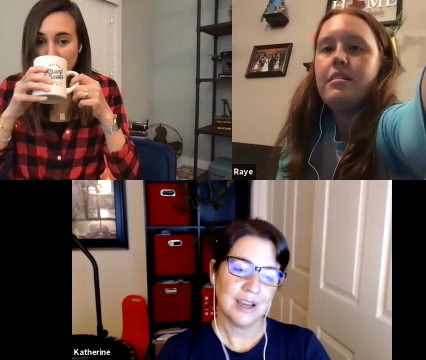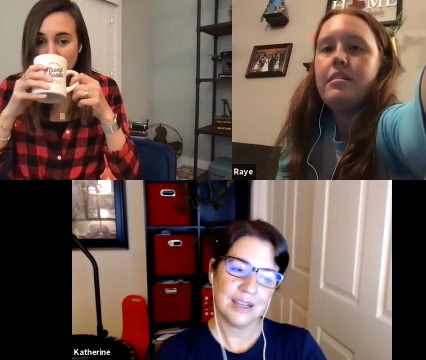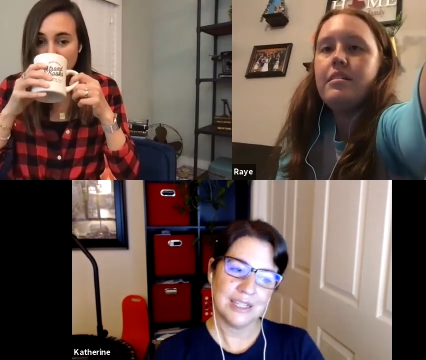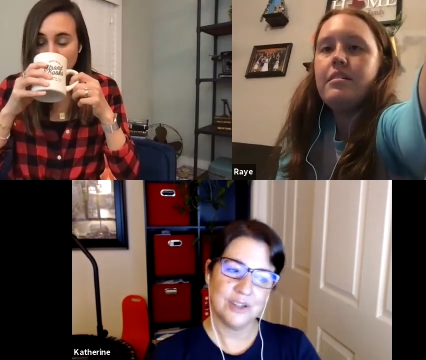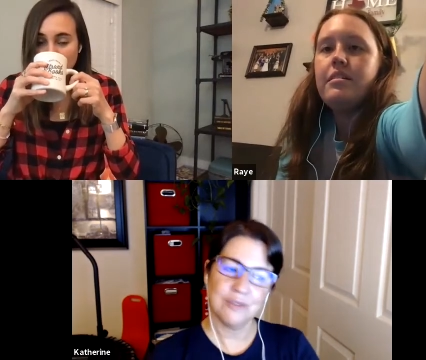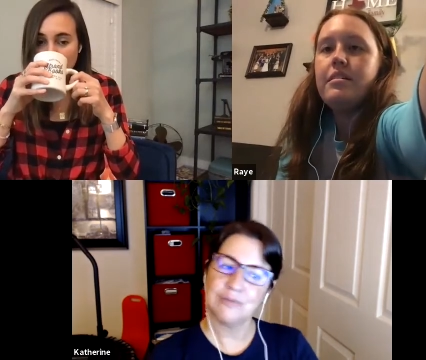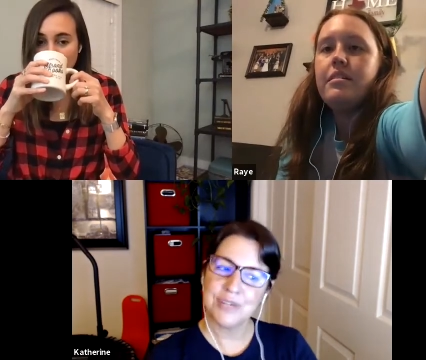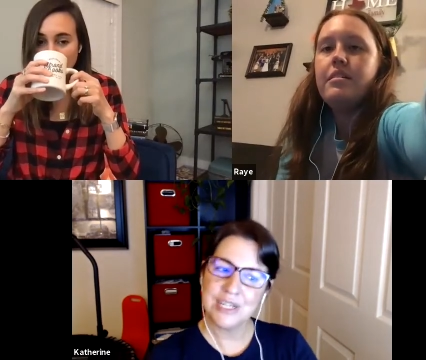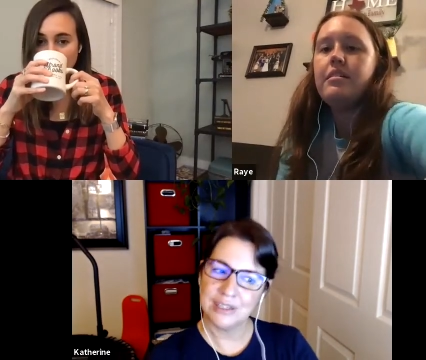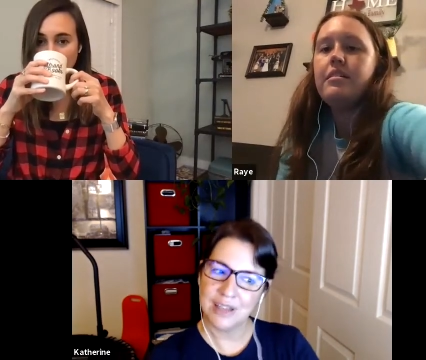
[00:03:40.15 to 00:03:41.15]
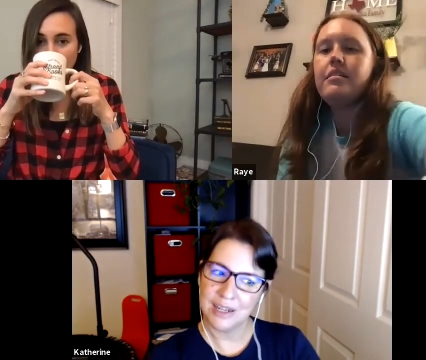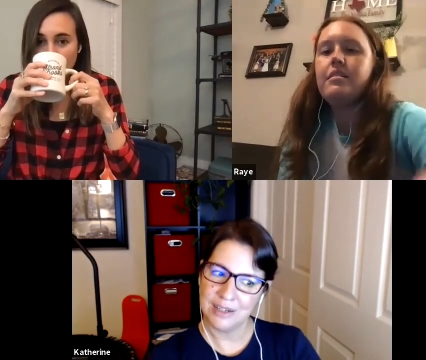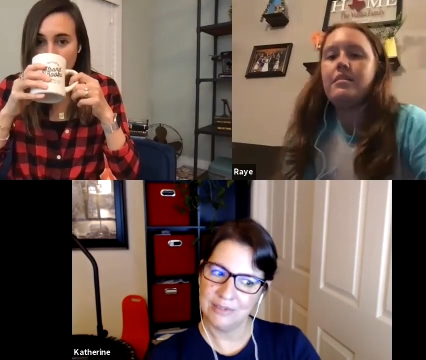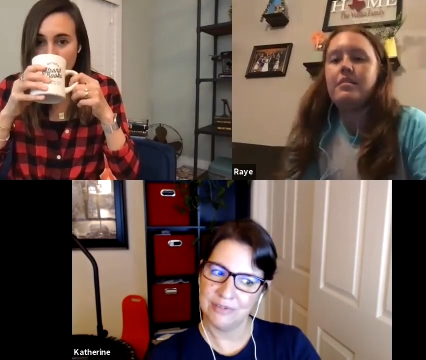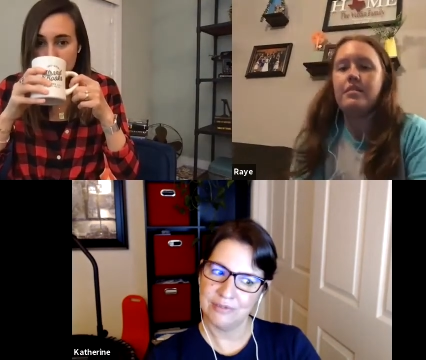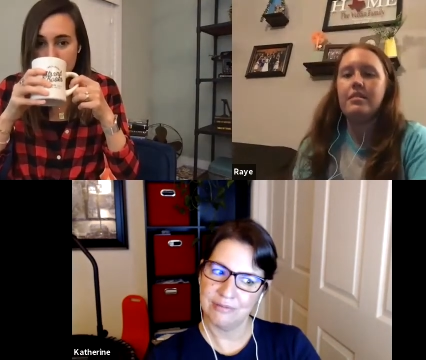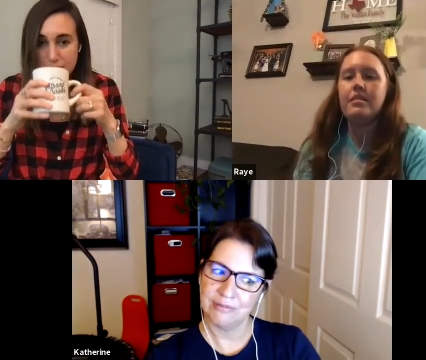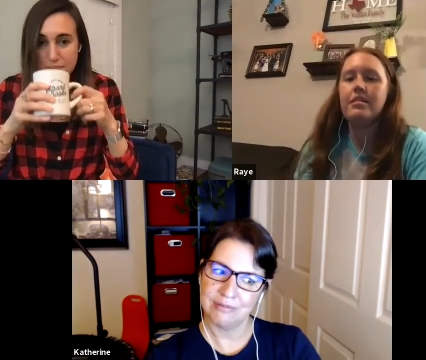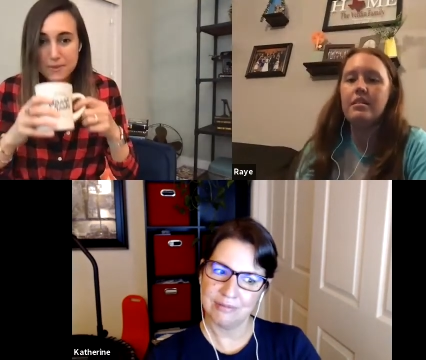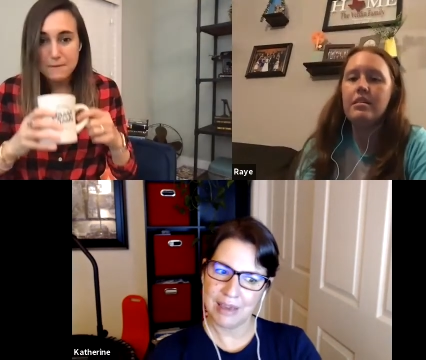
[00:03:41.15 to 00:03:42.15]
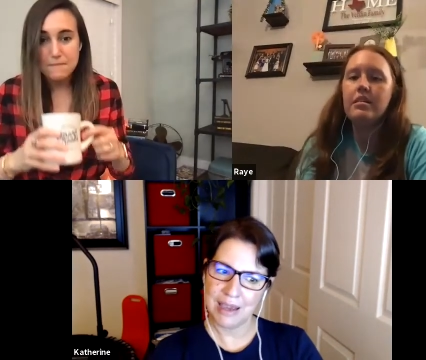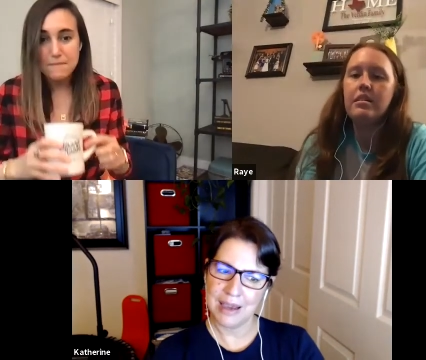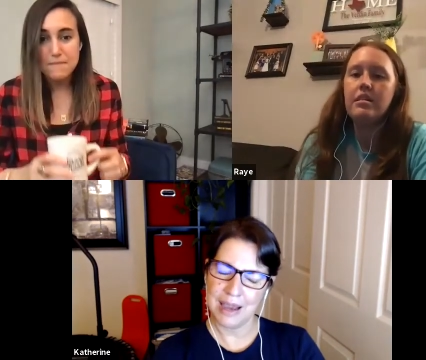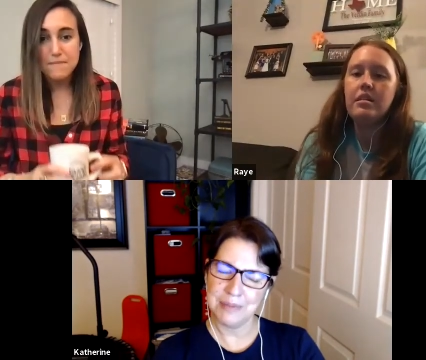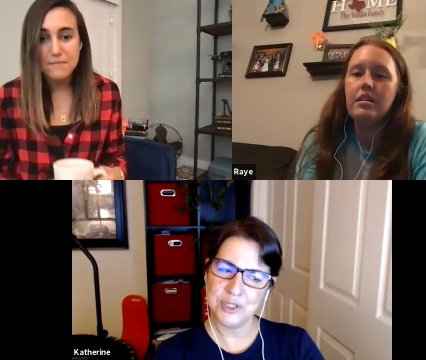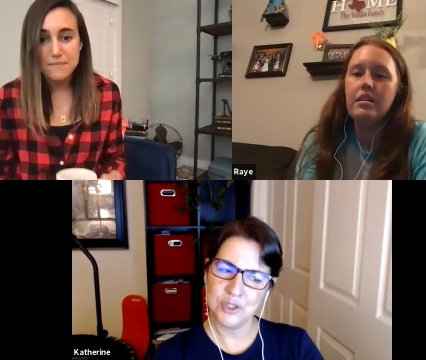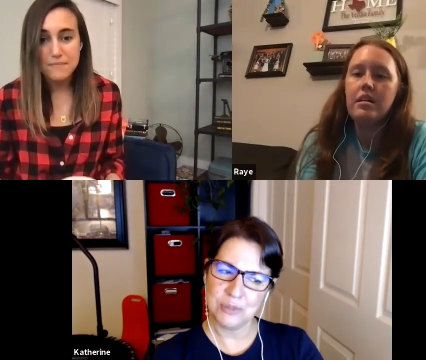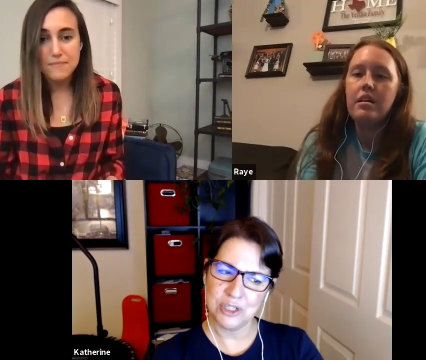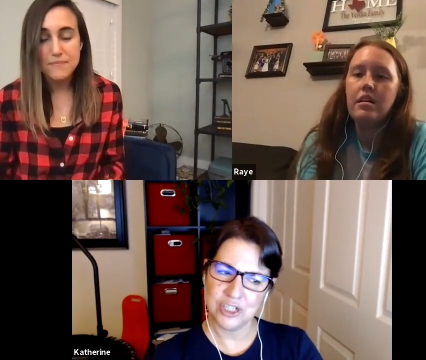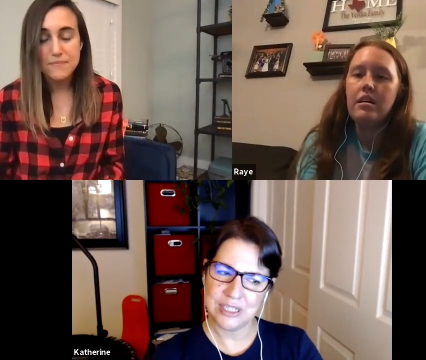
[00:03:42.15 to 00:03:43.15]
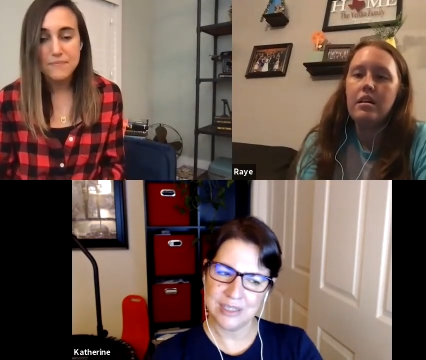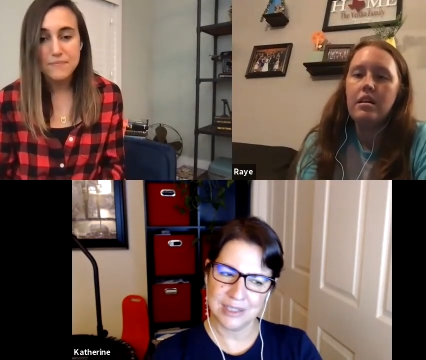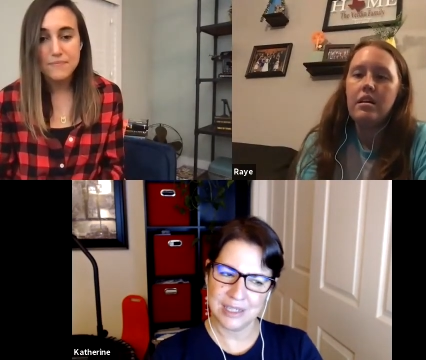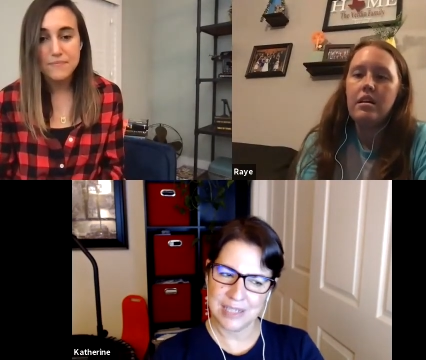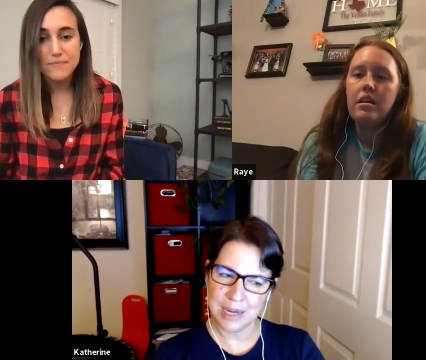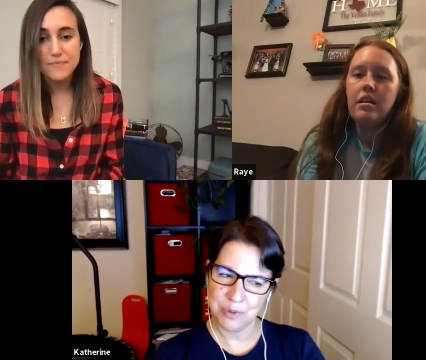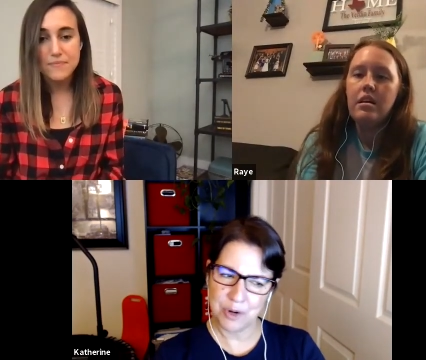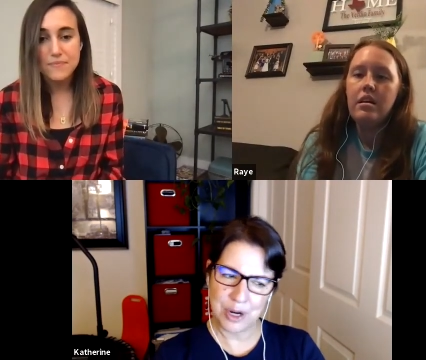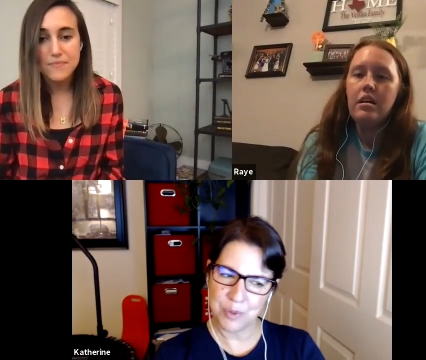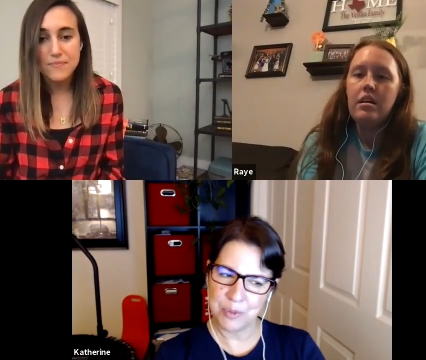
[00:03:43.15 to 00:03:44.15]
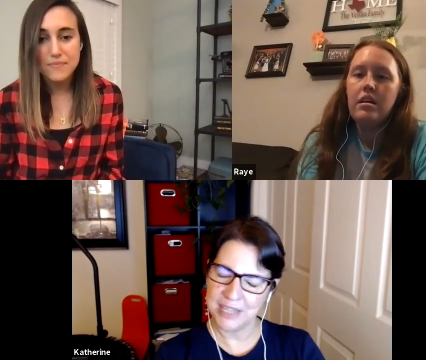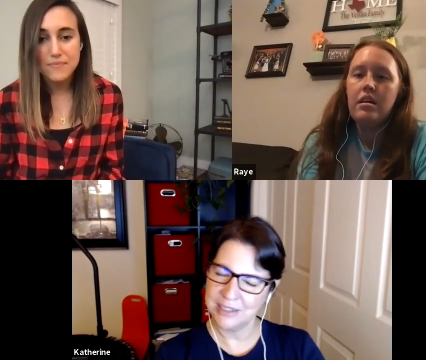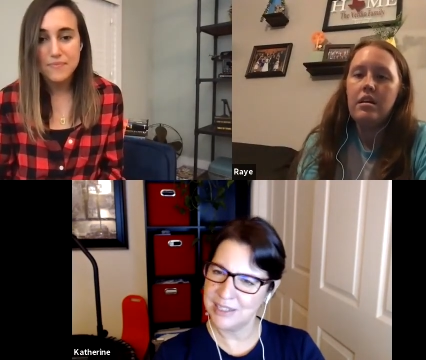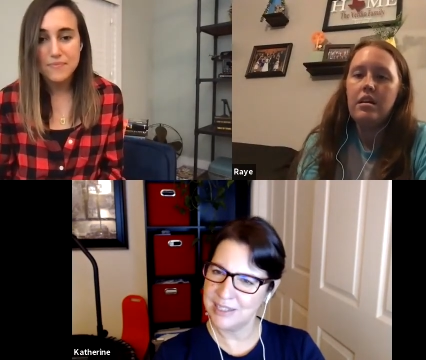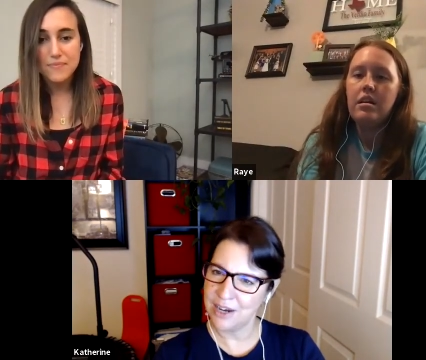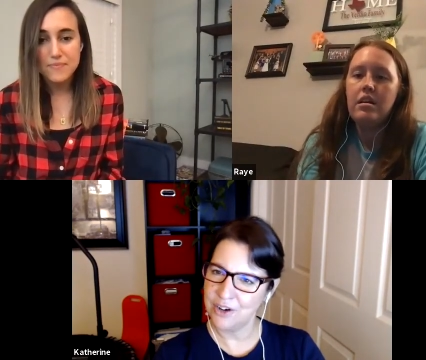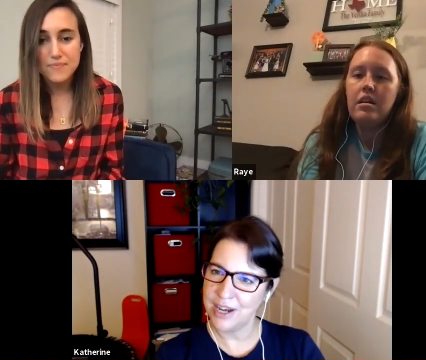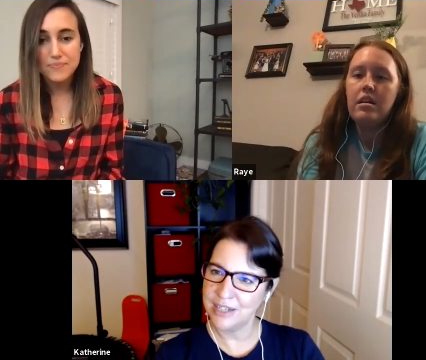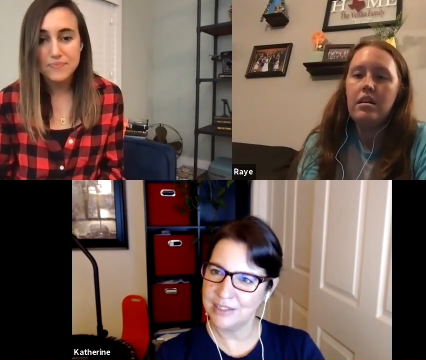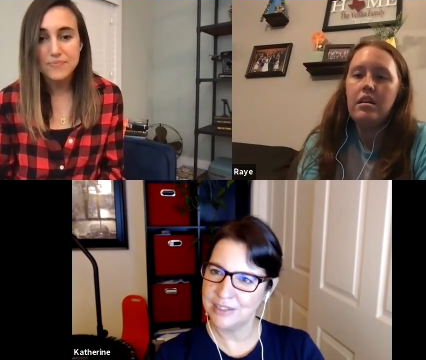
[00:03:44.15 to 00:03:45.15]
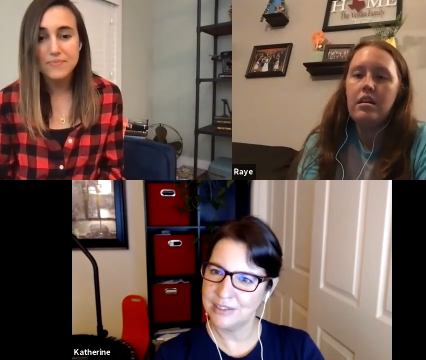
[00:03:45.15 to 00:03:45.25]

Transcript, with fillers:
Speaker 1: I don't read a lot of. I, I'm assuming she's contemporary romance. Is that correct?